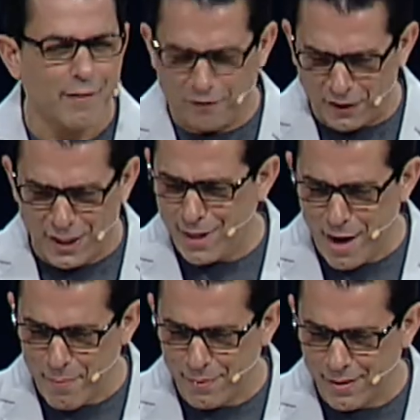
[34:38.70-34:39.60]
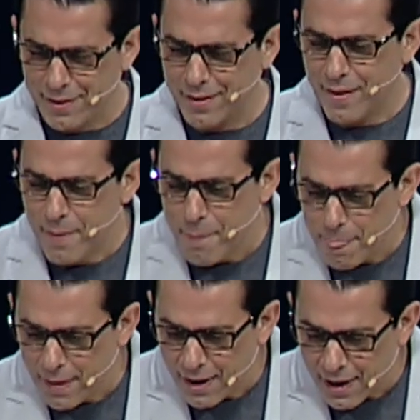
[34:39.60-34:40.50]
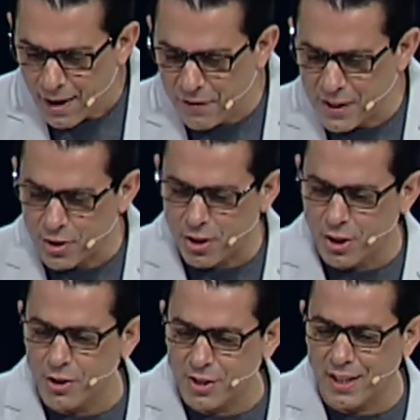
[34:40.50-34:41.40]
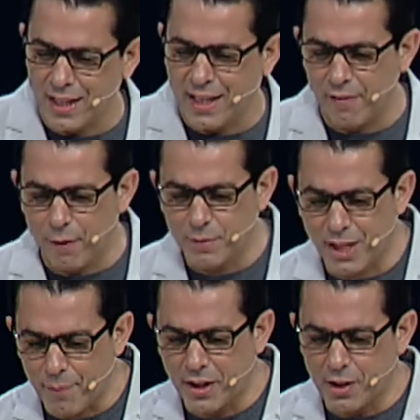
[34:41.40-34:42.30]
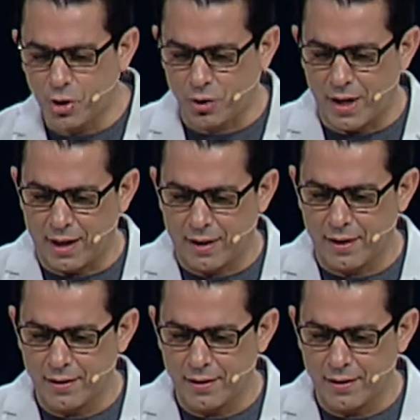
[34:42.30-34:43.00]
Feed them? If he's thirsty, give him something to drink.